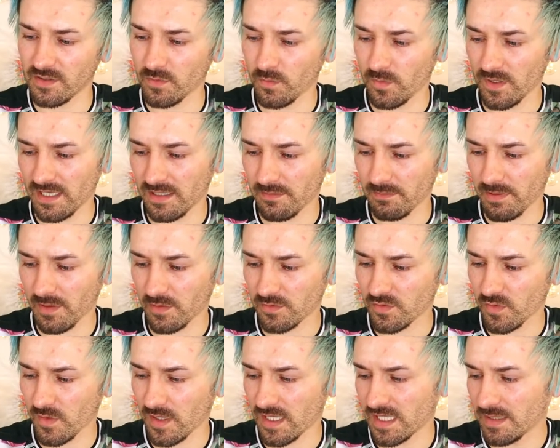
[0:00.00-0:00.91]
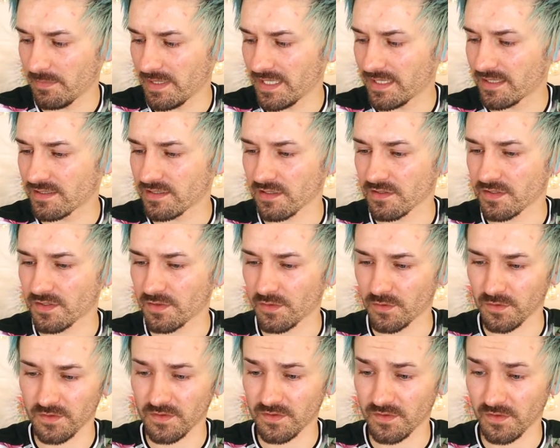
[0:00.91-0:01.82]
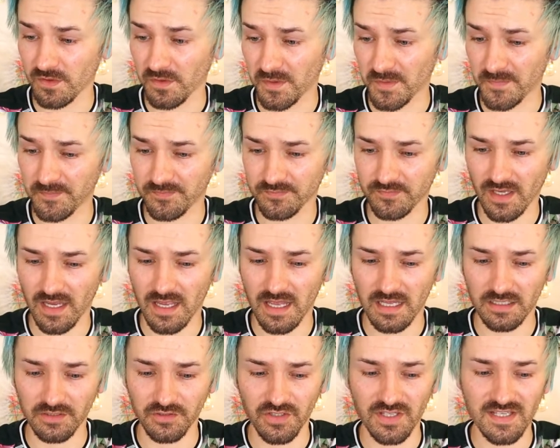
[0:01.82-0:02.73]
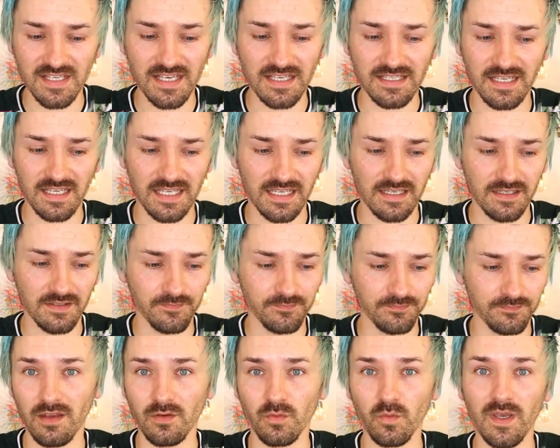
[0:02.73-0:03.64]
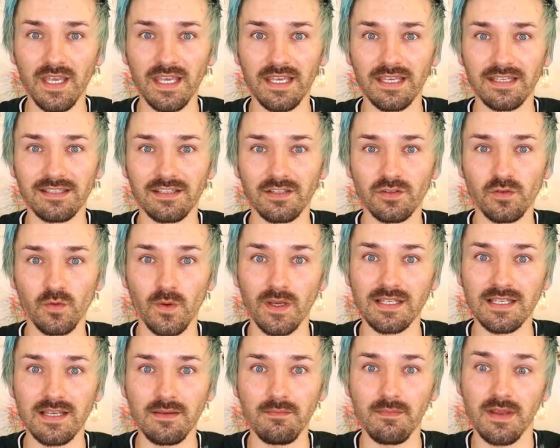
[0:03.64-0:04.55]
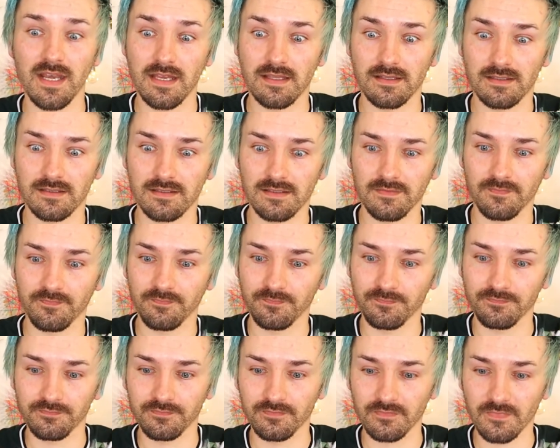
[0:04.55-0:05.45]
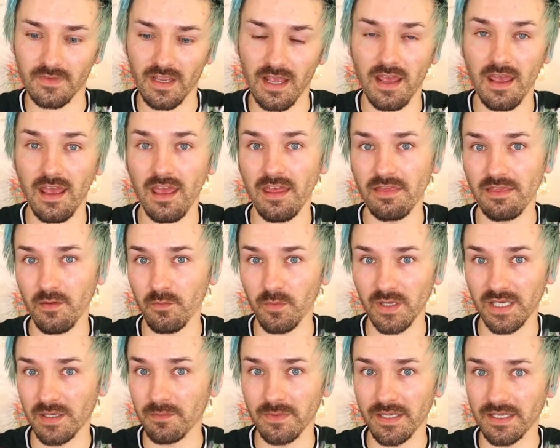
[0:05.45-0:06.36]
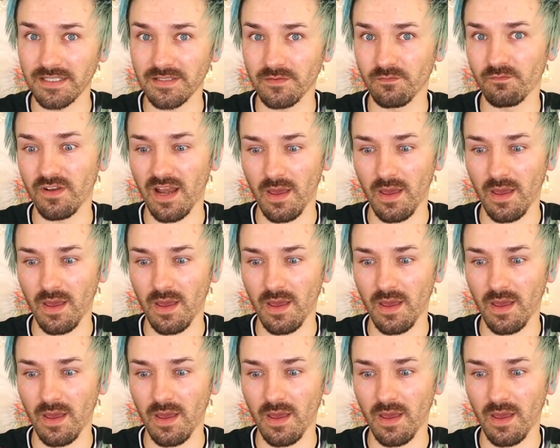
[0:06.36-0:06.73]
need to wait about 20 minutes or so, so I'll just sit here and wait 20 minutes. And then we can make some